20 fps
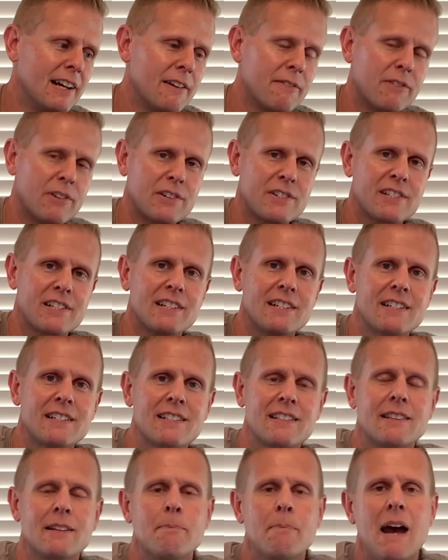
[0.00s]
Versus
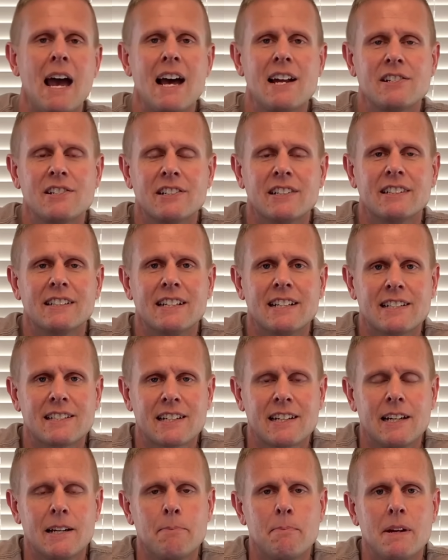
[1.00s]
the Badger, it's
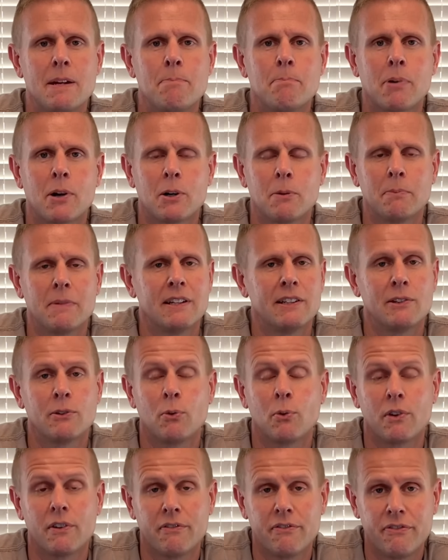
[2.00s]
going to be permanent
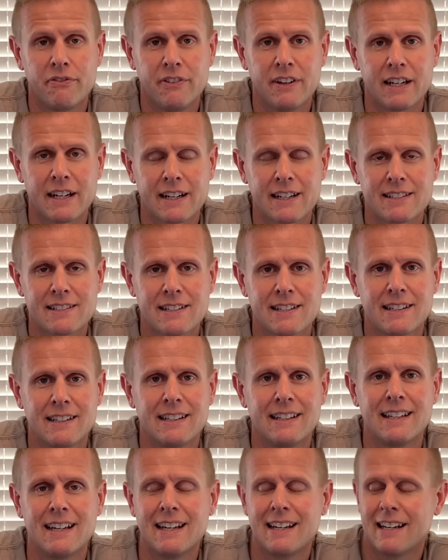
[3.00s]
or fixed.
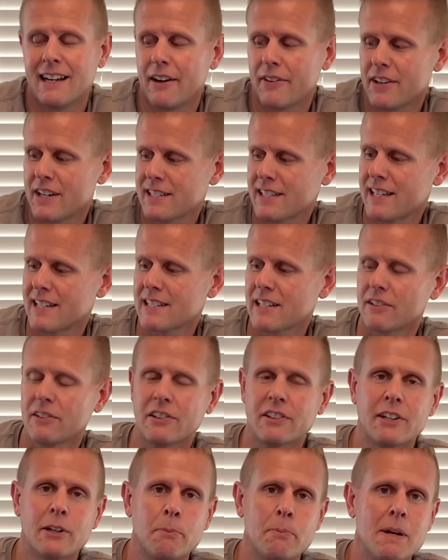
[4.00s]
Now, this is a
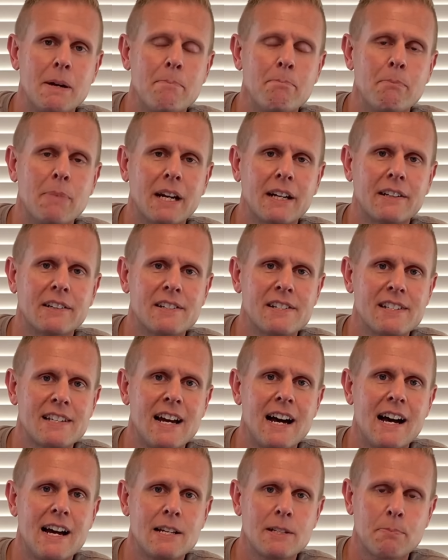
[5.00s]
little bit bigger
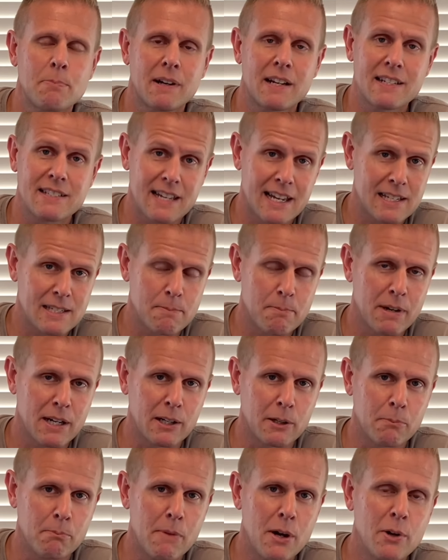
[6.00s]
size because it has a
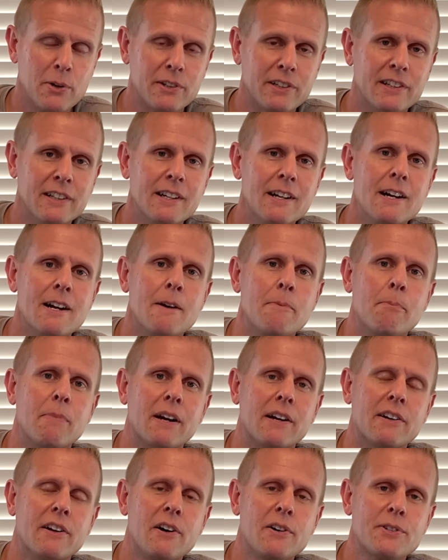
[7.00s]
bigger motor, but
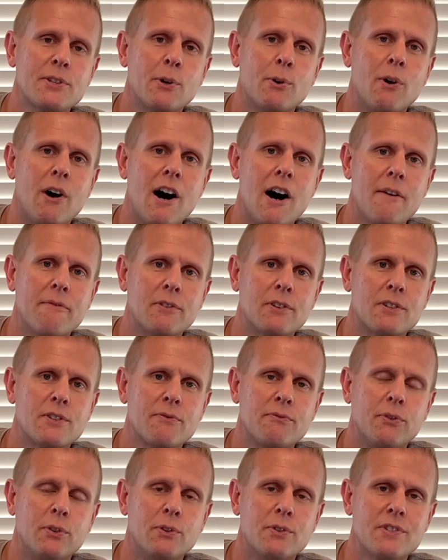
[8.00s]
it also offers
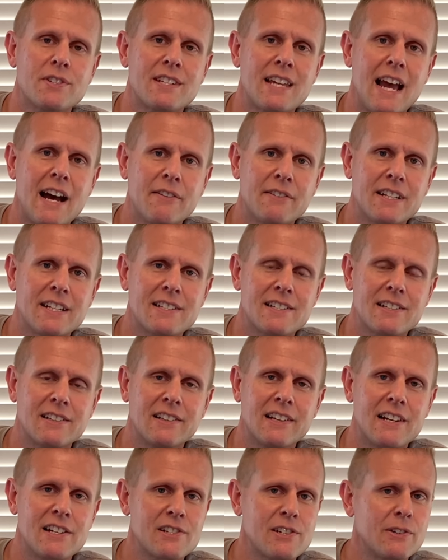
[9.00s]
full sound
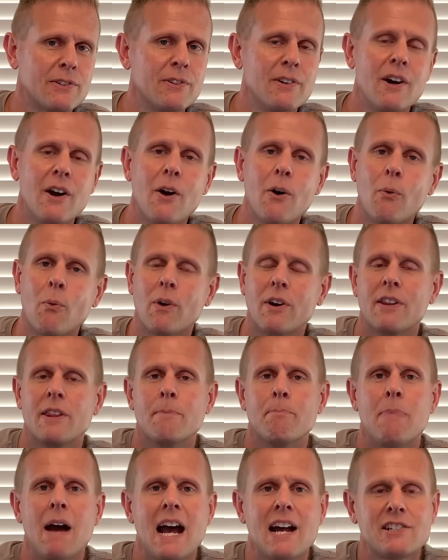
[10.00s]
insulation, where the
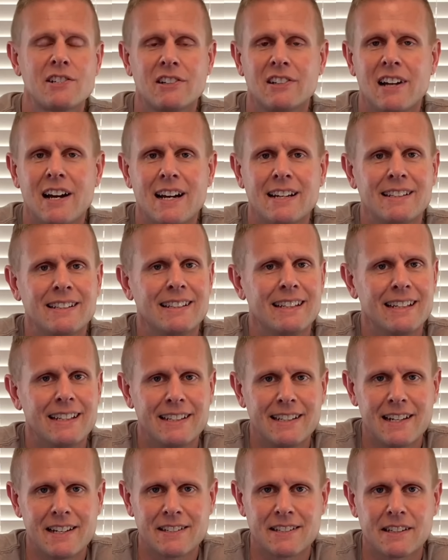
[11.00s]
Badger line, it
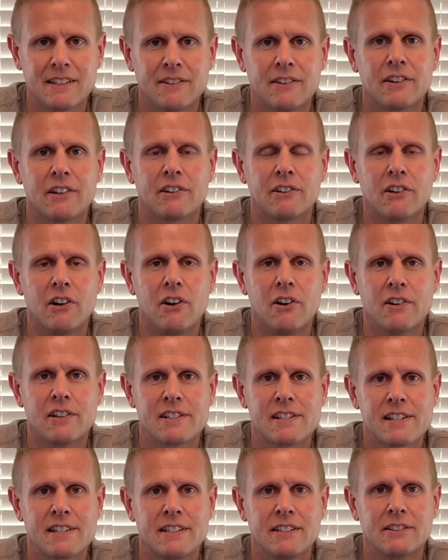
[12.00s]
doesn't. They're all a
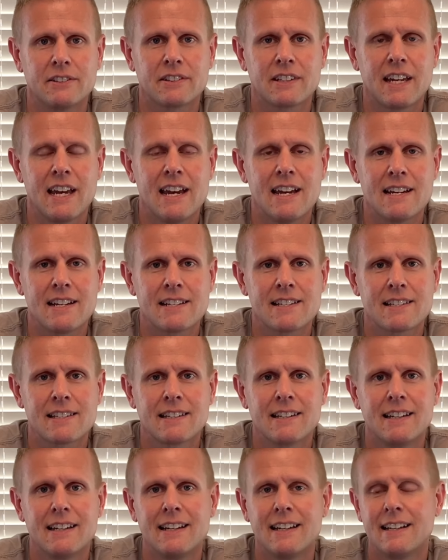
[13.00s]
steel case.
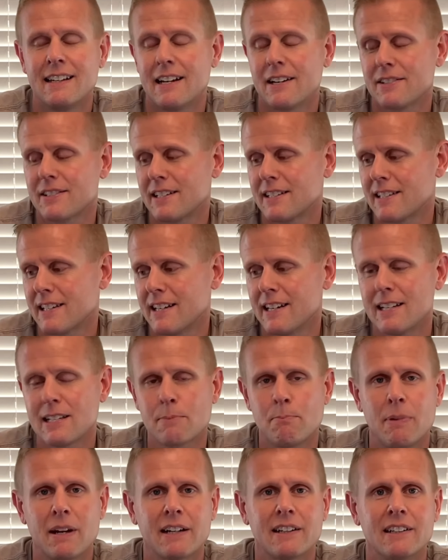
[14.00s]
Now, since it is
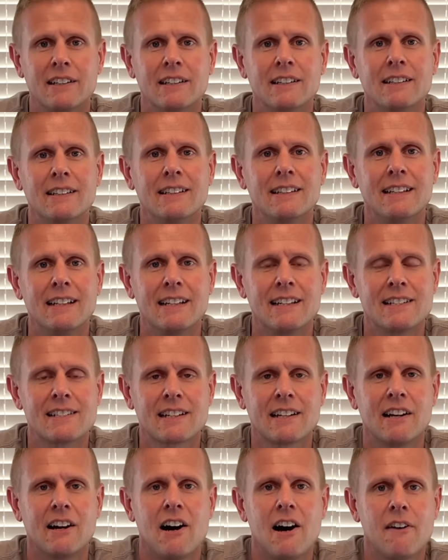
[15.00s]
bigger, it is
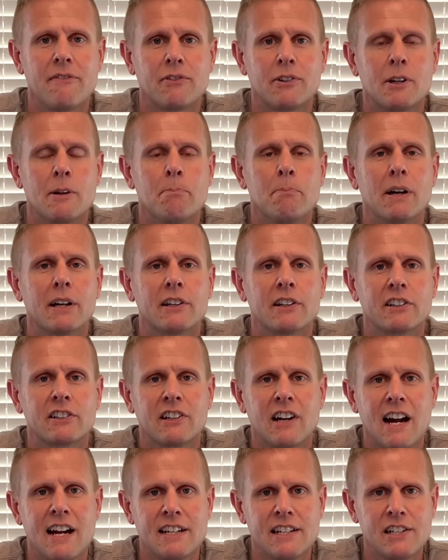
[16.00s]
going to offer a bigger
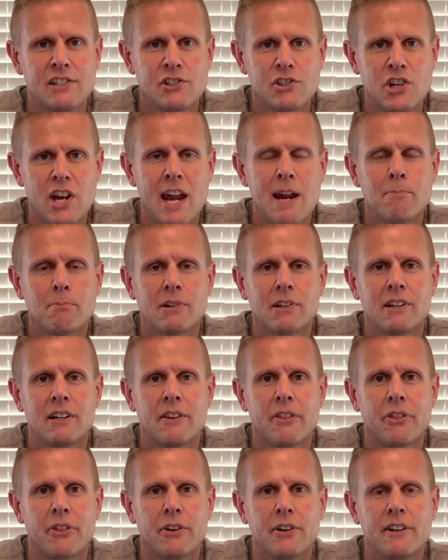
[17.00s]
grinding chamber
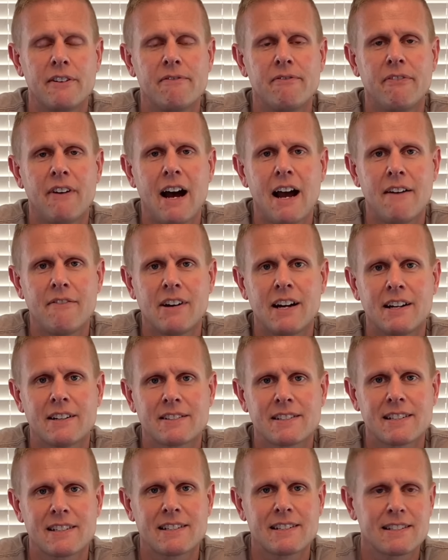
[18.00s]
at 35
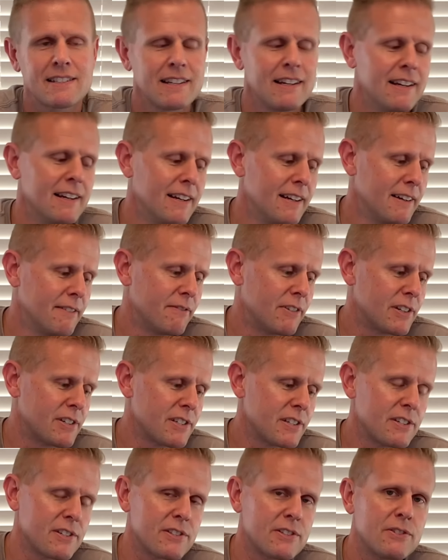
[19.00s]
ounces
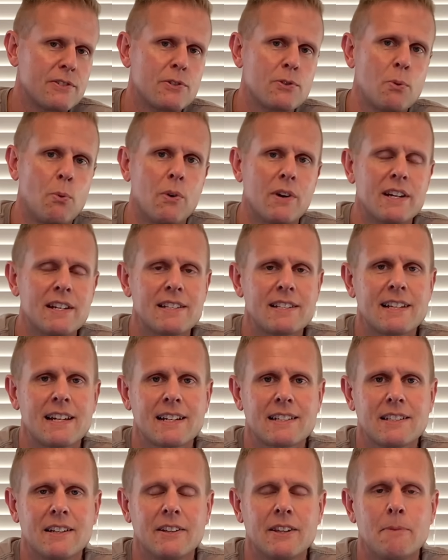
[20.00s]
versus
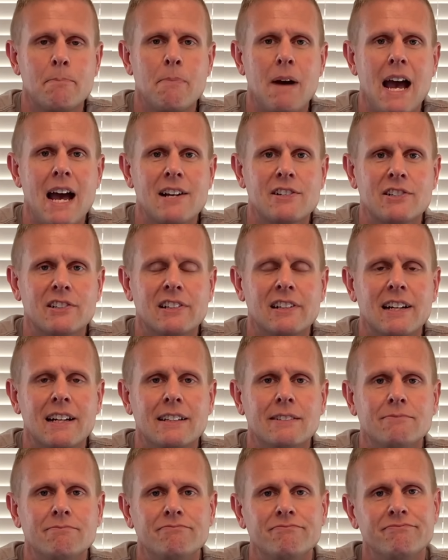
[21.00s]
26 on the Badger
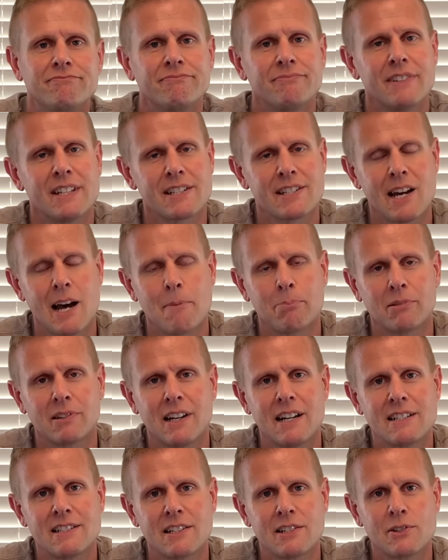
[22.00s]
line. This
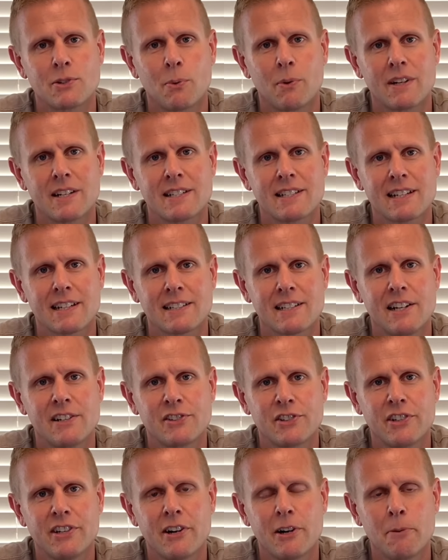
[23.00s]
operates at
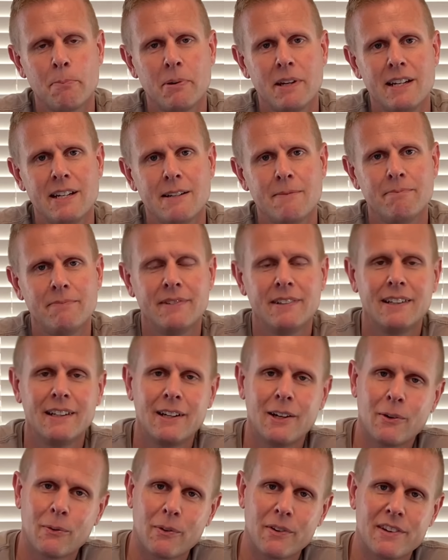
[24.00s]
2600 RPM,
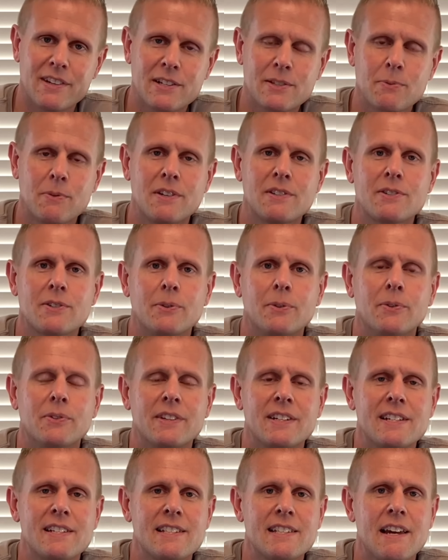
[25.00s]
where this one's
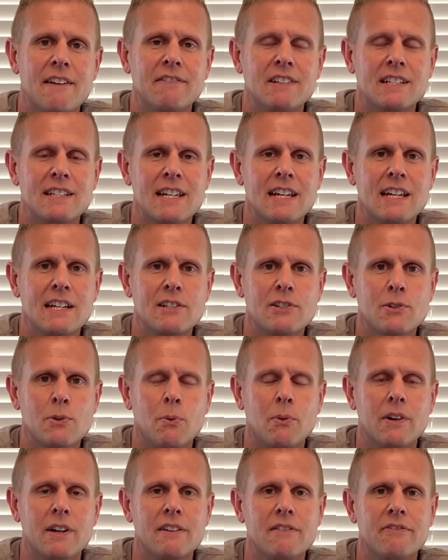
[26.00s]
only
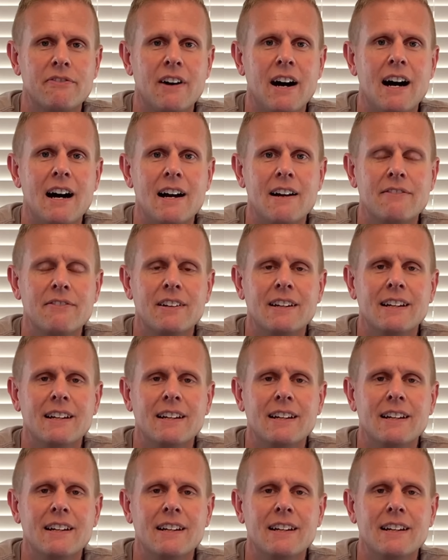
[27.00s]
1725.